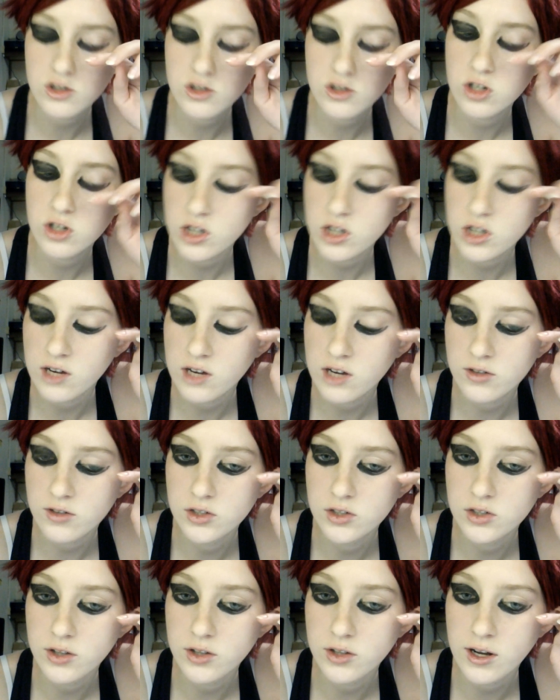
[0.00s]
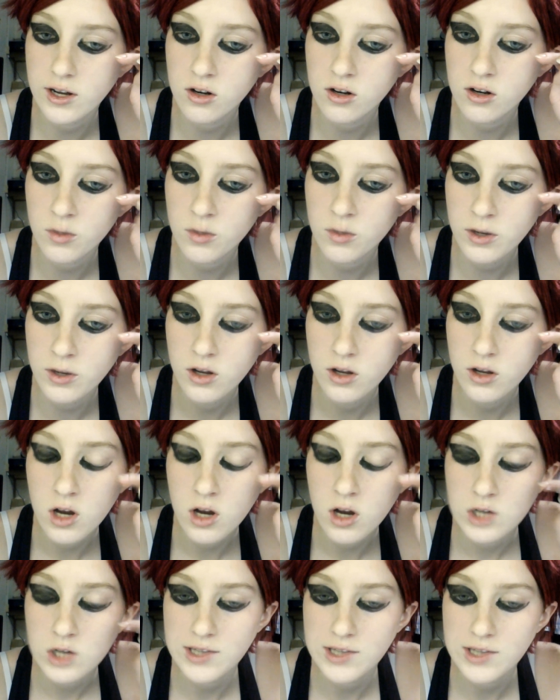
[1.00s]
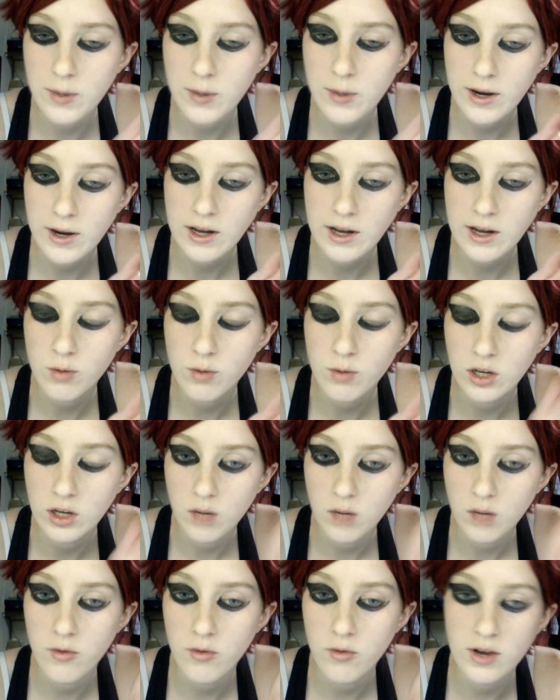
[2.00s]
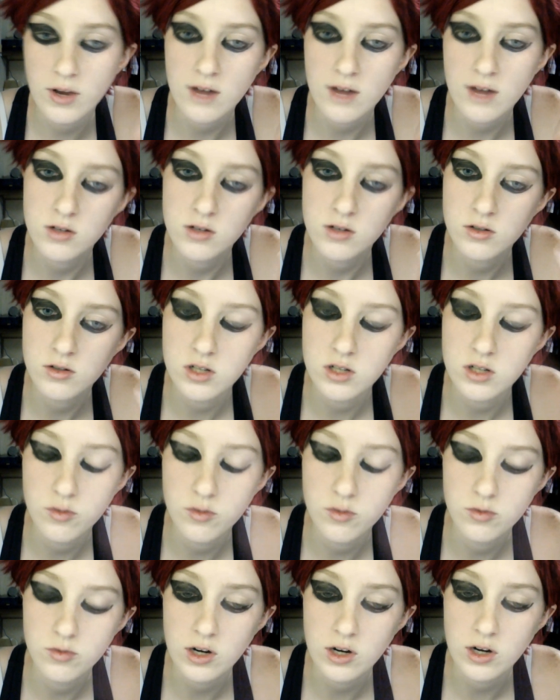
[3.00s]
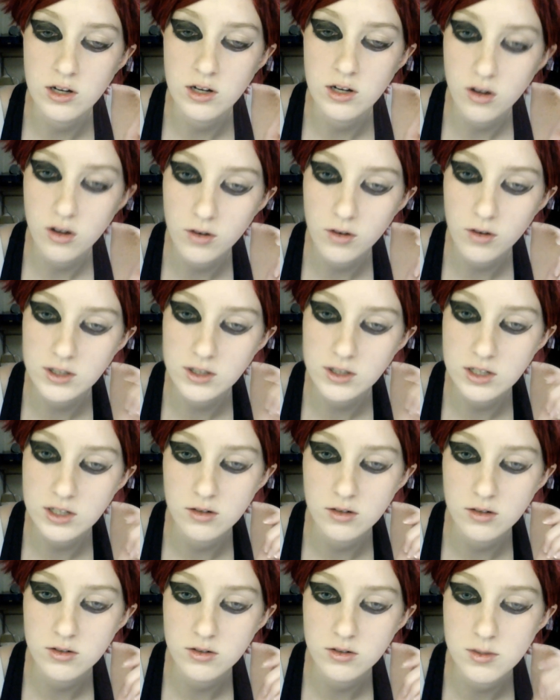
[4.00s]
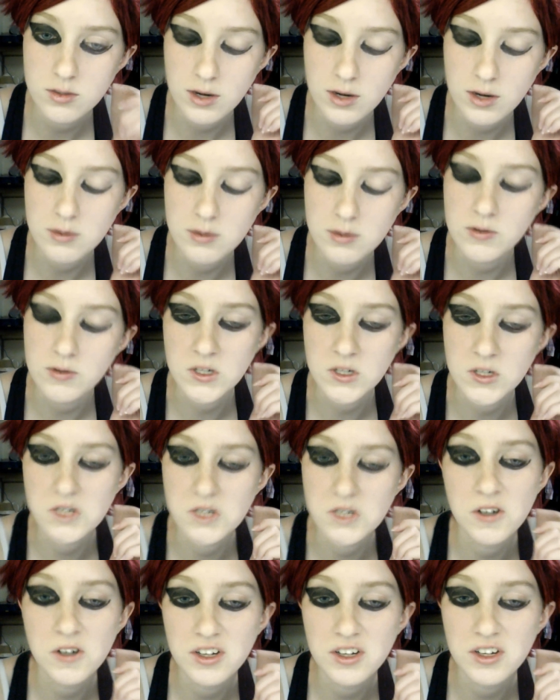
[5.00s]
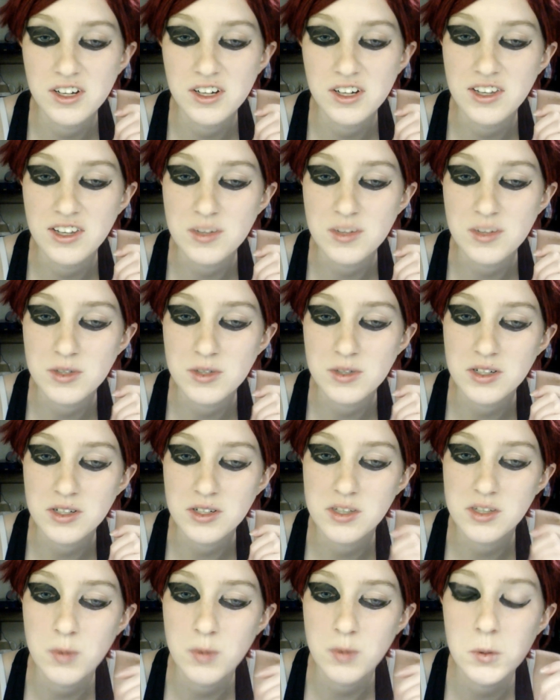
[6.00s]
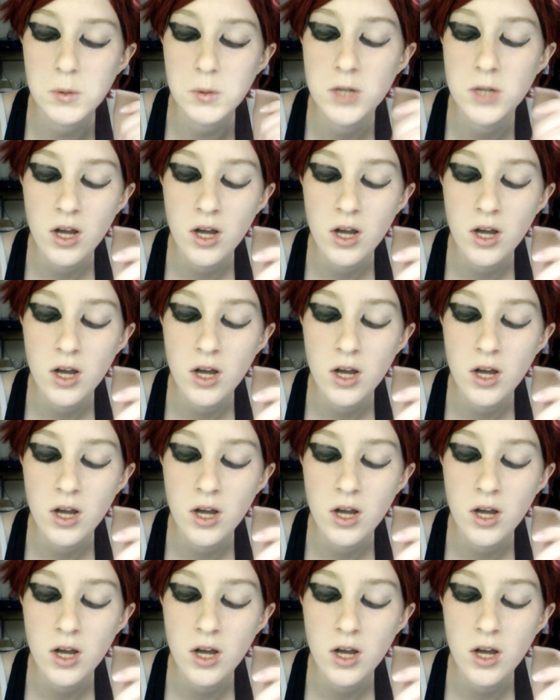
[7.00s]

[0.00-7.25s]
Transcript: I just kind of follow the line a little bit, so that way I can bring it up if I have to instead of trying to erase it. And sometimes if you're doing really good, that's what sucks the most.